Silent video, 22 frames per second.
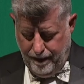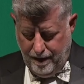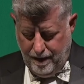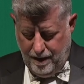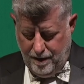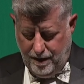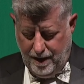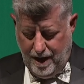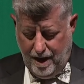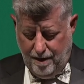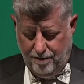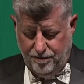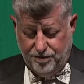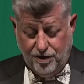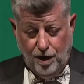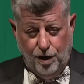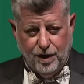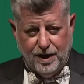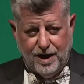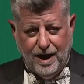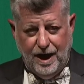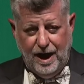the
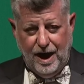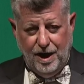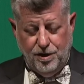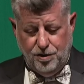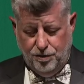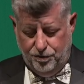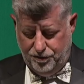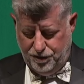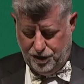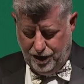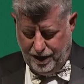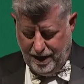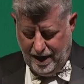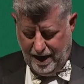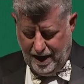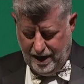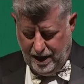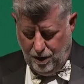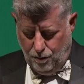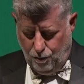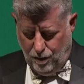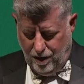Arizona Cardinals,
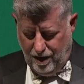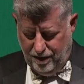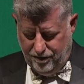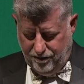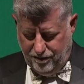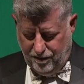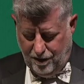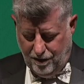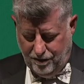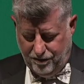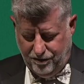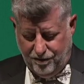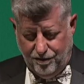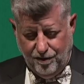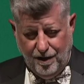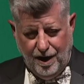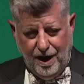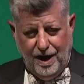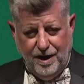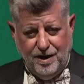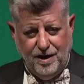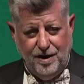Chicago White Sox,
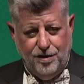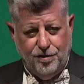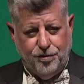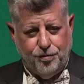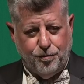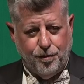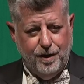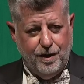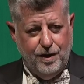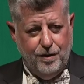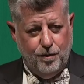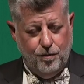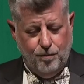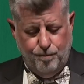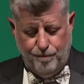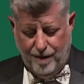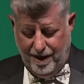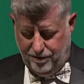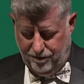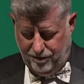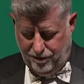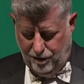and in 3
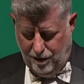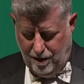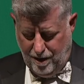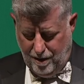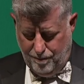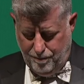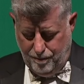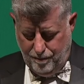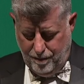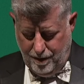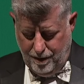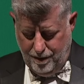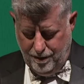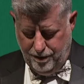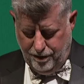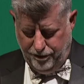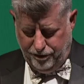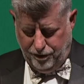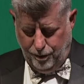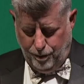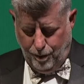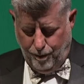months' time, the
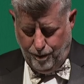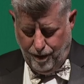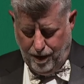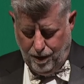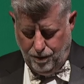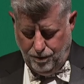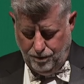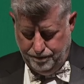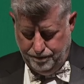Super Bowl.